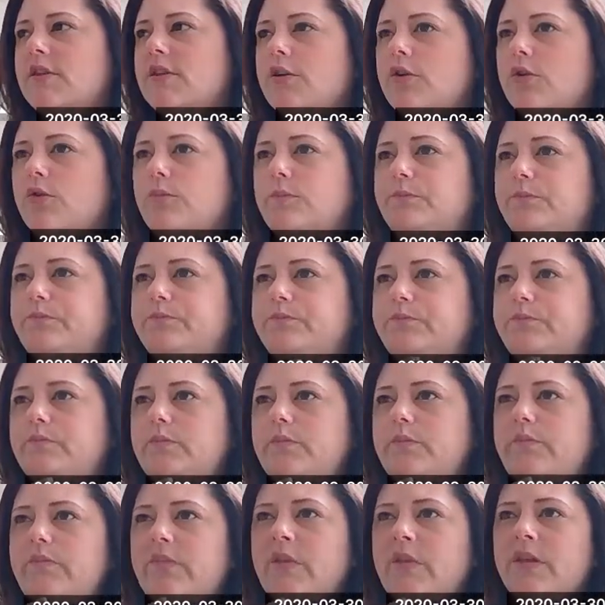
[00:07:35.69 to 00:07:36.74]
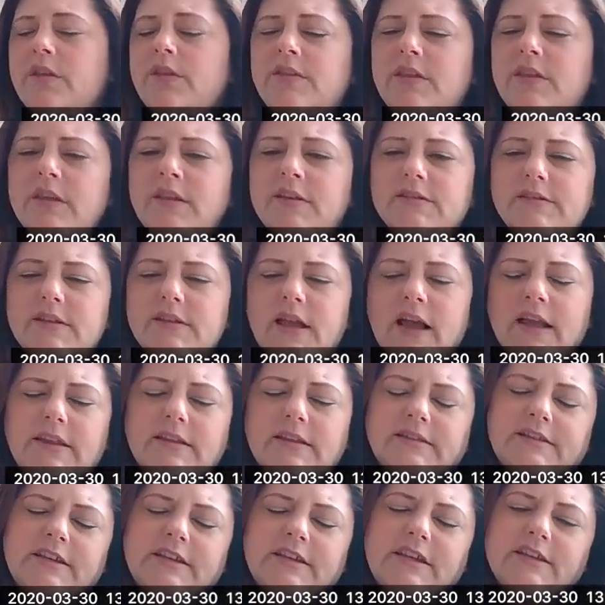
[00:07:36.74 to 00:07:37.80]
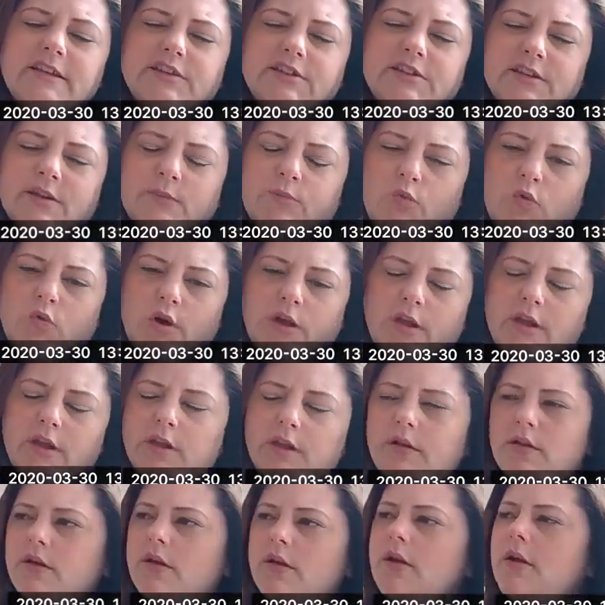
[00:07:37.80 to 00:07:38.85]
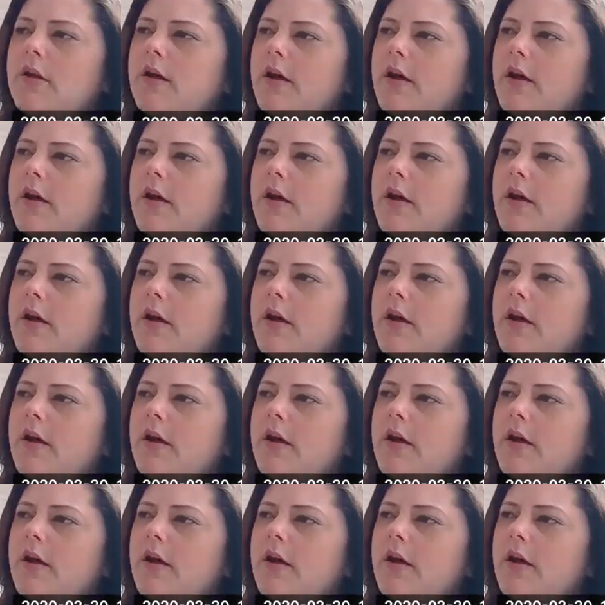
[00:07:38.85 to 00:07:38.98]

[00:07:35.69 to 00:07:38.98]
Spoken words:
And so the things I can teach someone